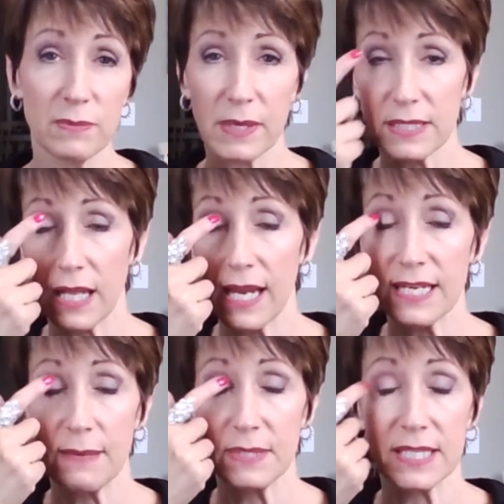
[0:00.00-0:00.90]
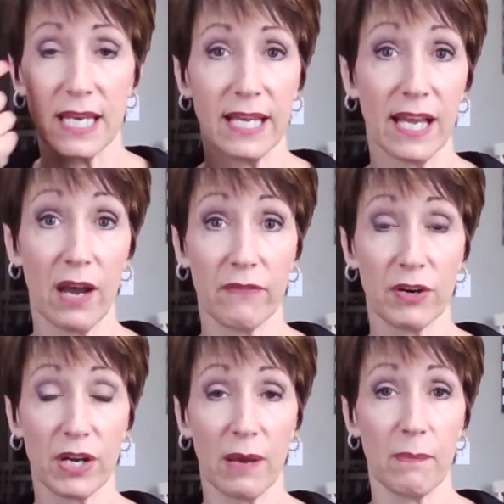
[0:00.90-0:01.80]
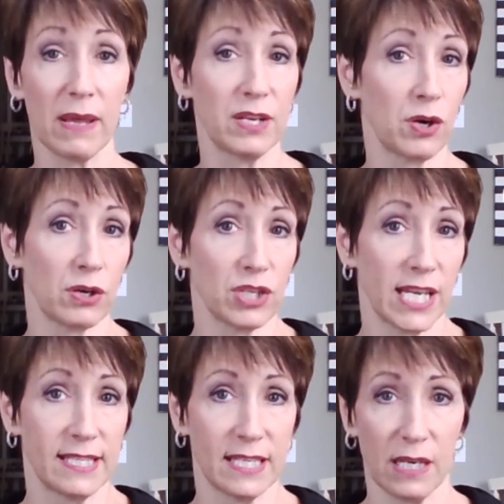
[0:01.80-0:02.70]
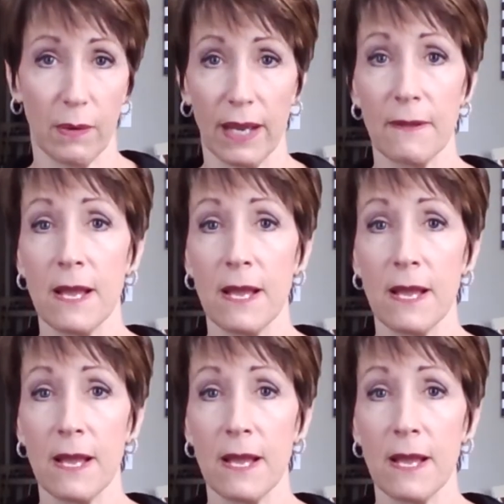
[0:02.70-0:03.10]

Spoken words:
because a lot of times it's going to get covered up by the darker shades anyway.